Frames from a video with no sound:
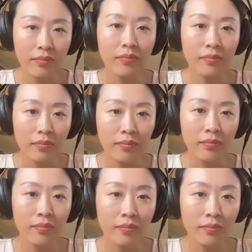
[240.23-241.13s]

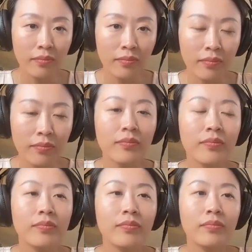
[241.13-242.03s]

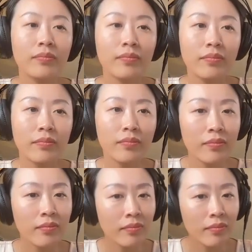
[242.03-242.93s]

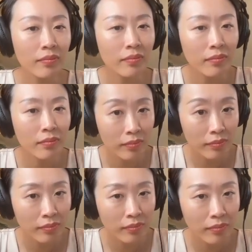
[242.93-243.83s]

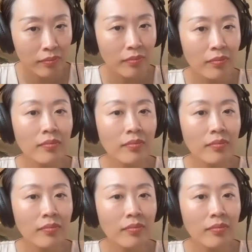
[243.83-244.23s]
The person shown says nothing.